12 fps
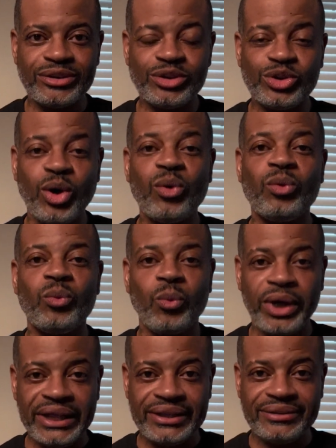Don't
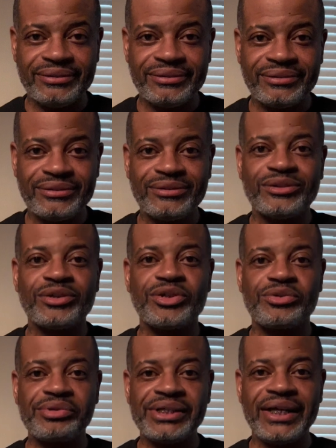wait,
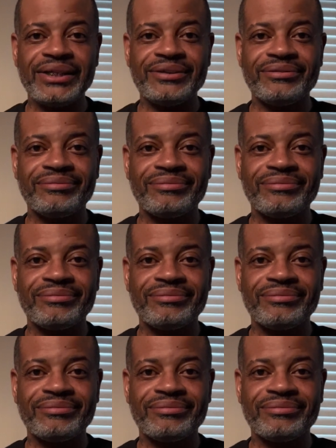create.